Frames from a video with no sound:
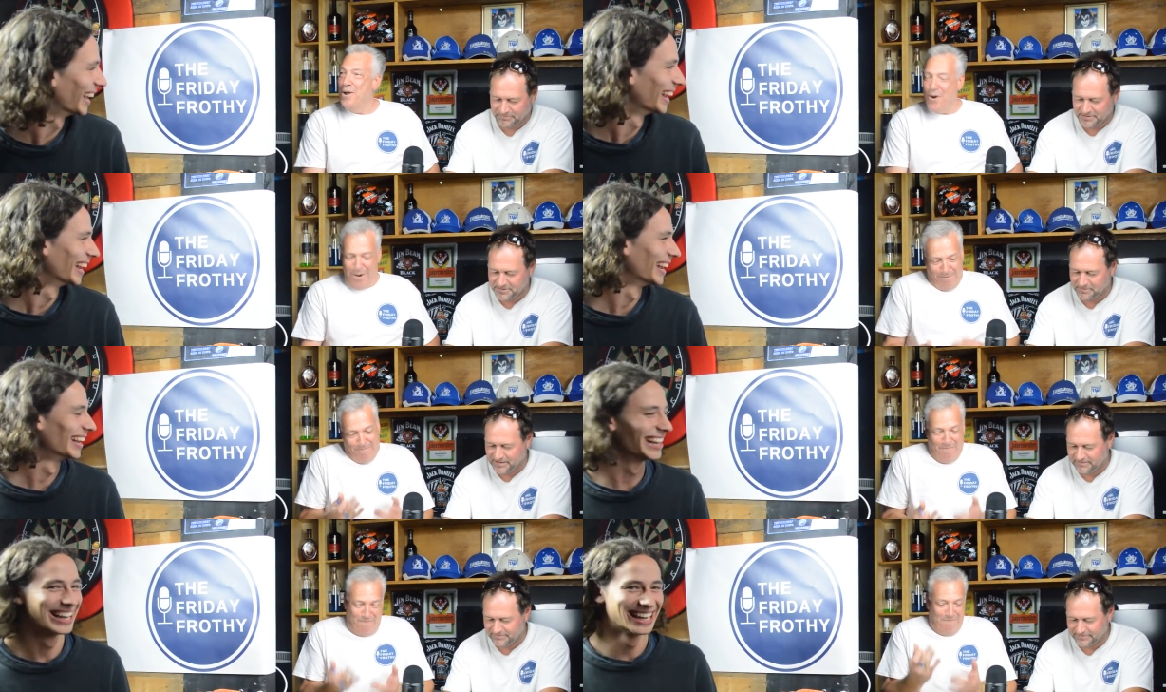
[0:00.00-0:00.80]
Speaker 1: We got, we
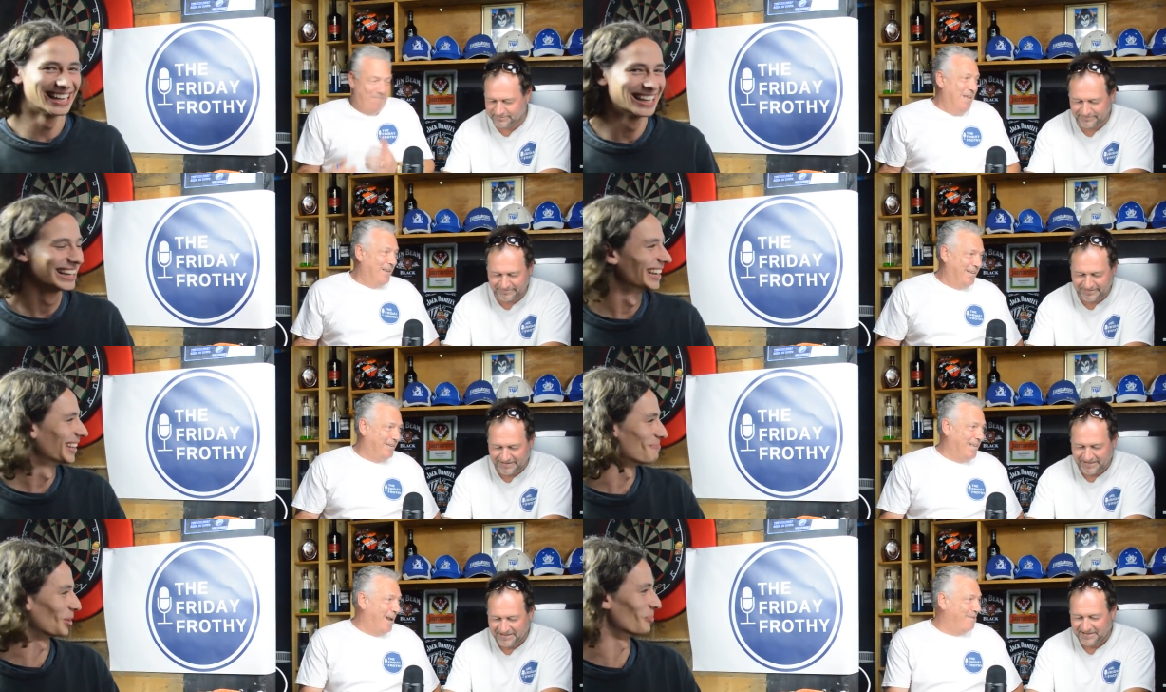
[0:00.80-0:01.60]
got,
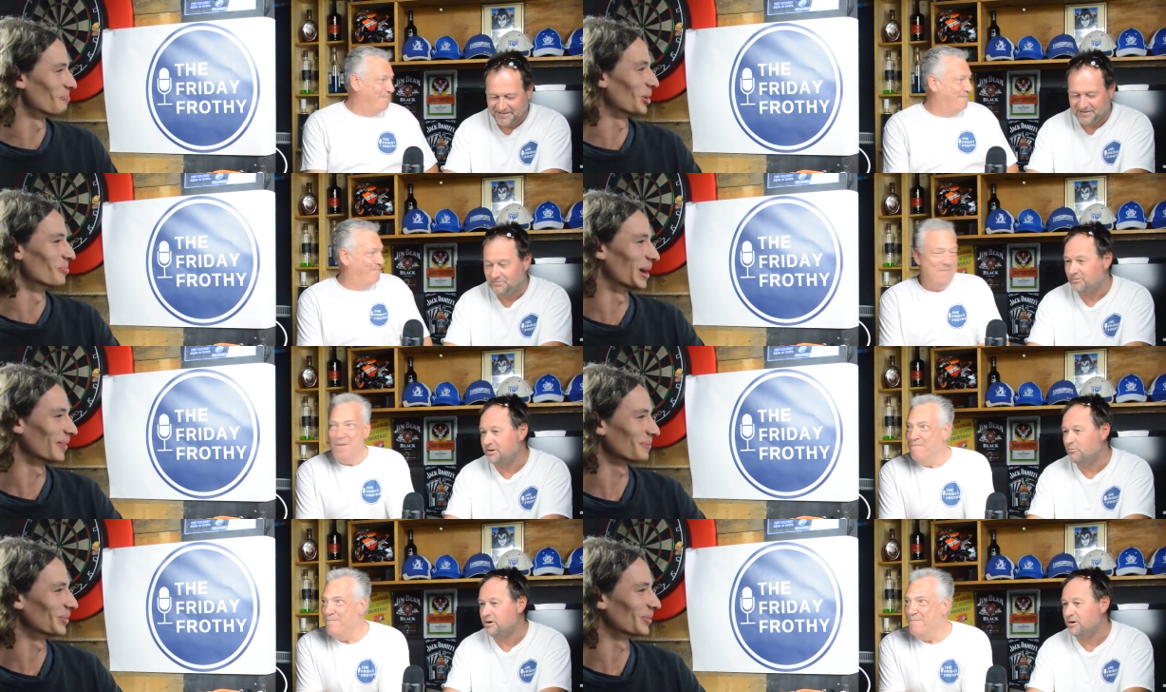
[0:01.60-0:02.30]
build me we, up.